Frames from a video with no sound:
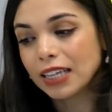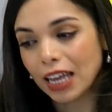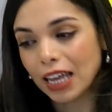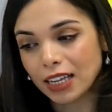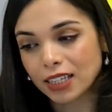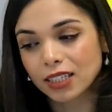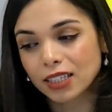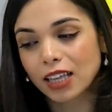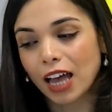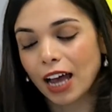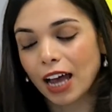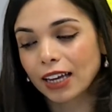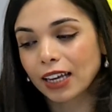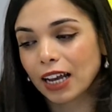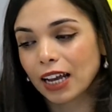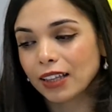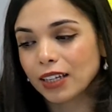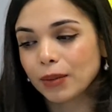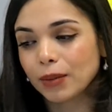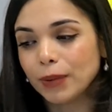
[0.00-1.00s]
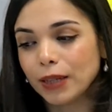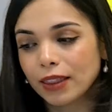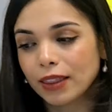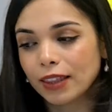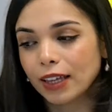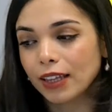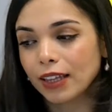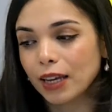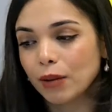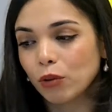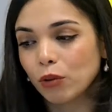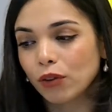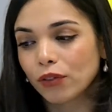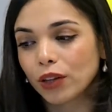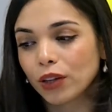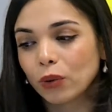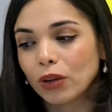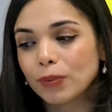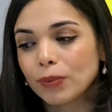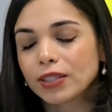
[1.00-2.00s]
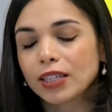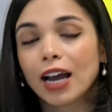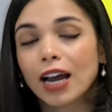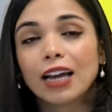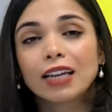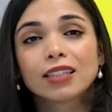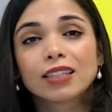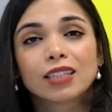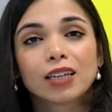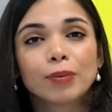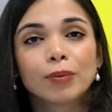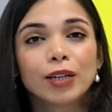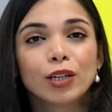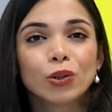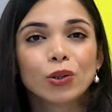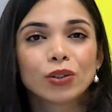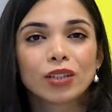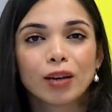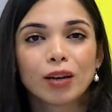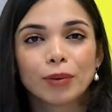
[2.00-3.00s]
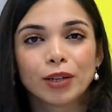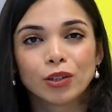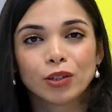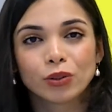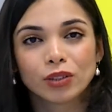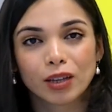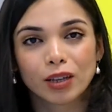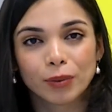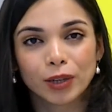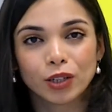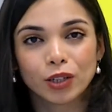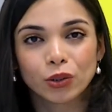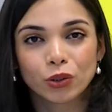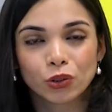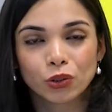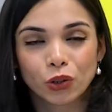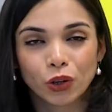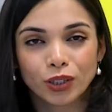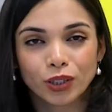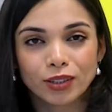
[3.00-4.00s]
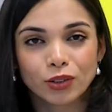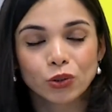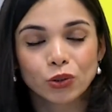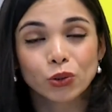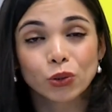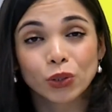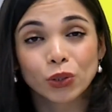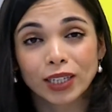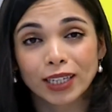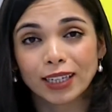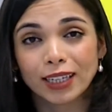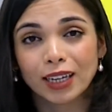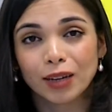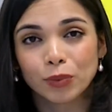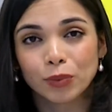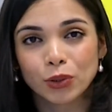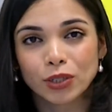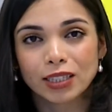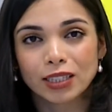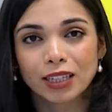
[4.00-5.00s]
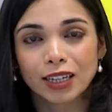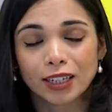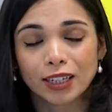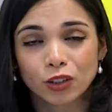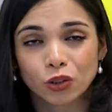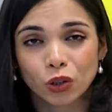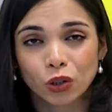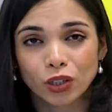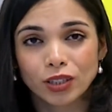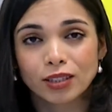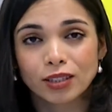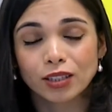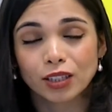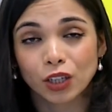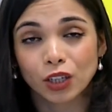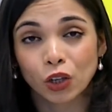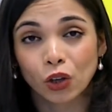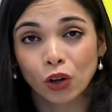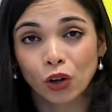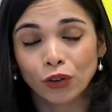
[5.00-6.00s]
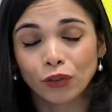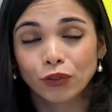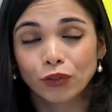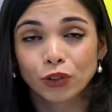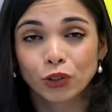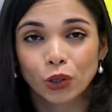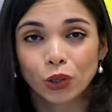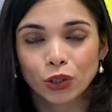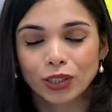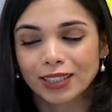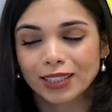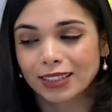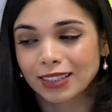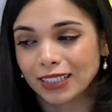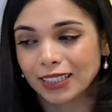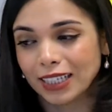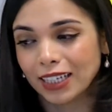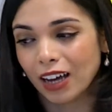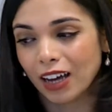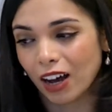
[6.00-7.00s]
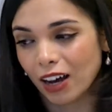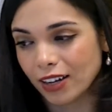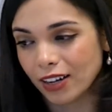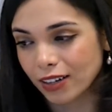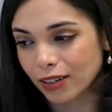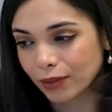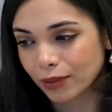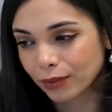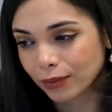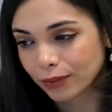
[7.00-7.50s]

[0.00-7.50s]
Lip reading: Yes, I can repeat the name of the website, www.turkiyebursları.gov.tr.